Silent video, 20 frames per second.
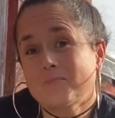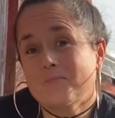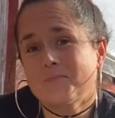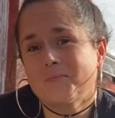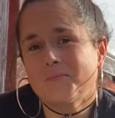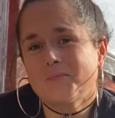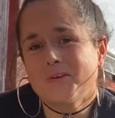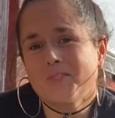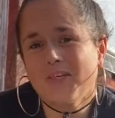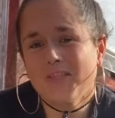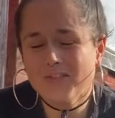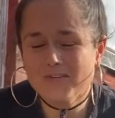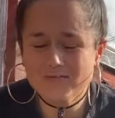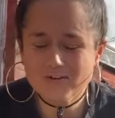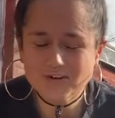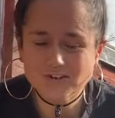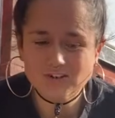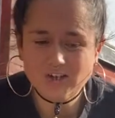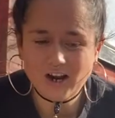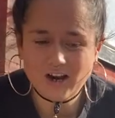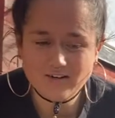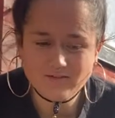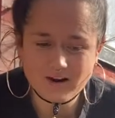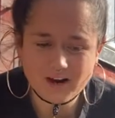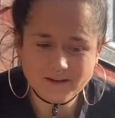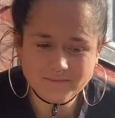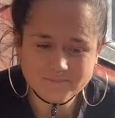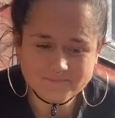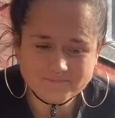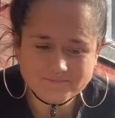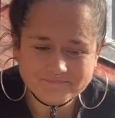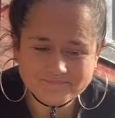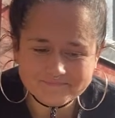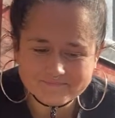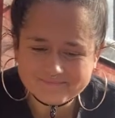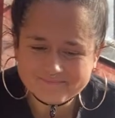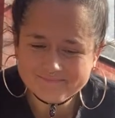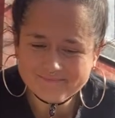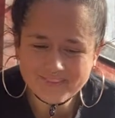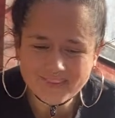within the root chakra?
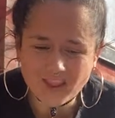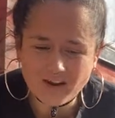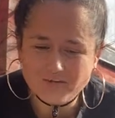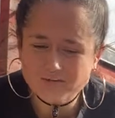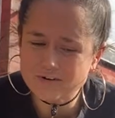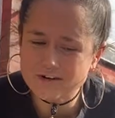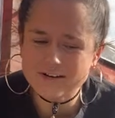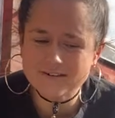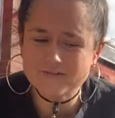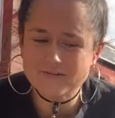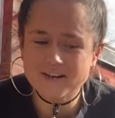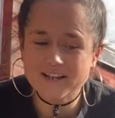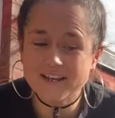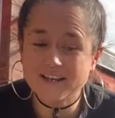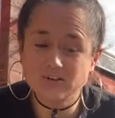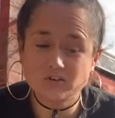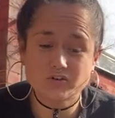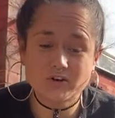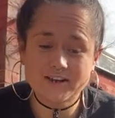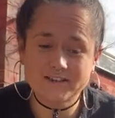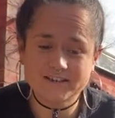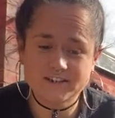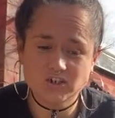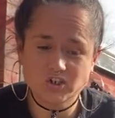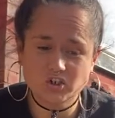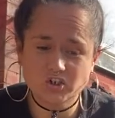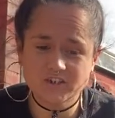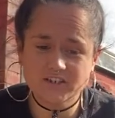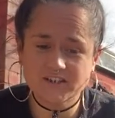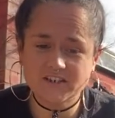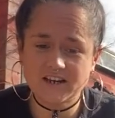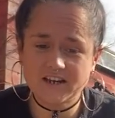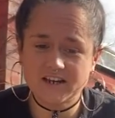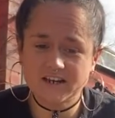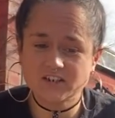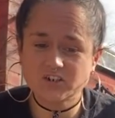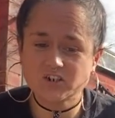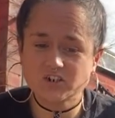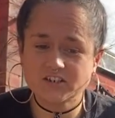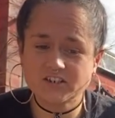Really, really interesting, just to
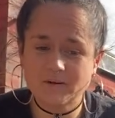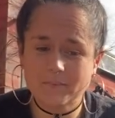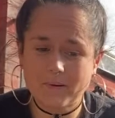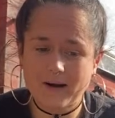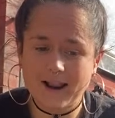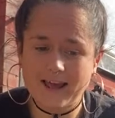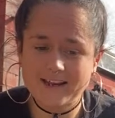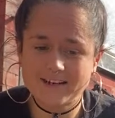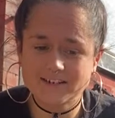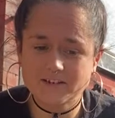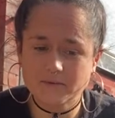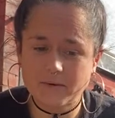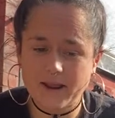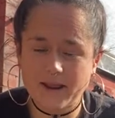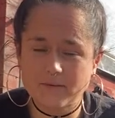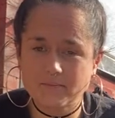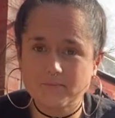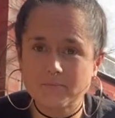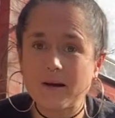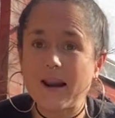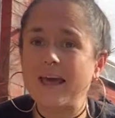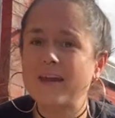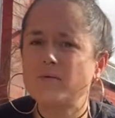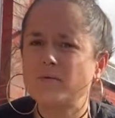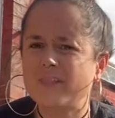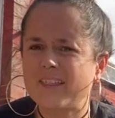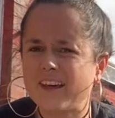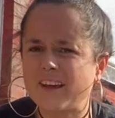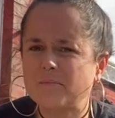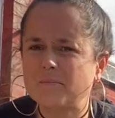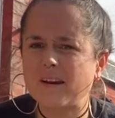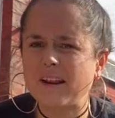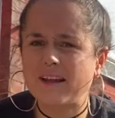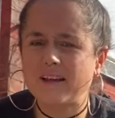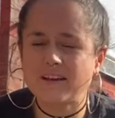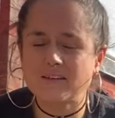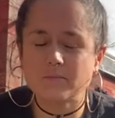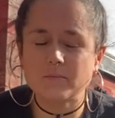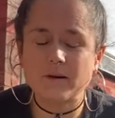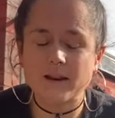play with
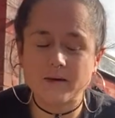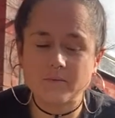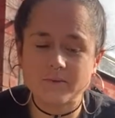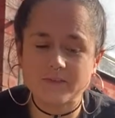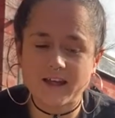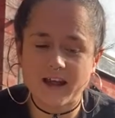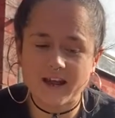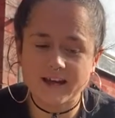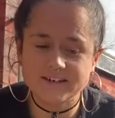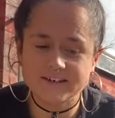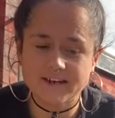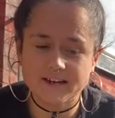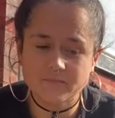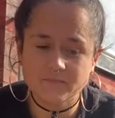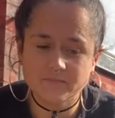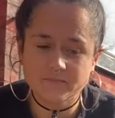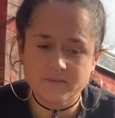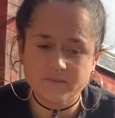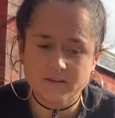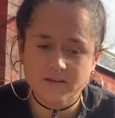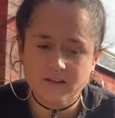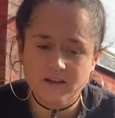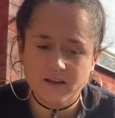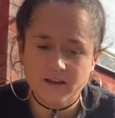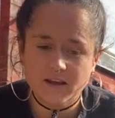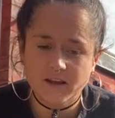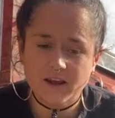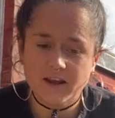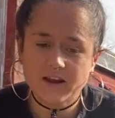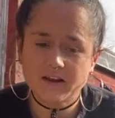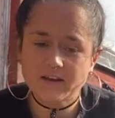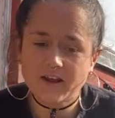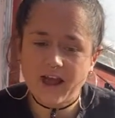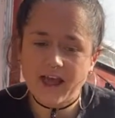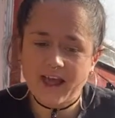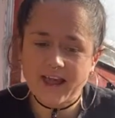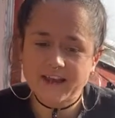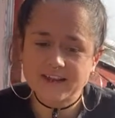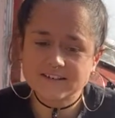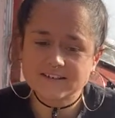that idea.
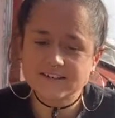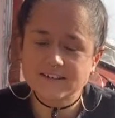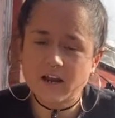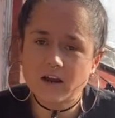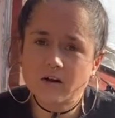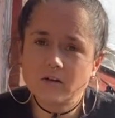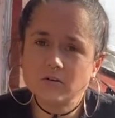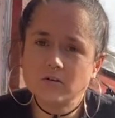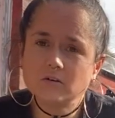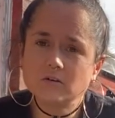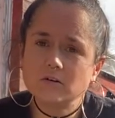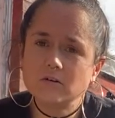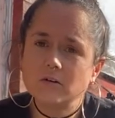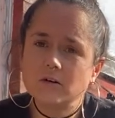Okay, so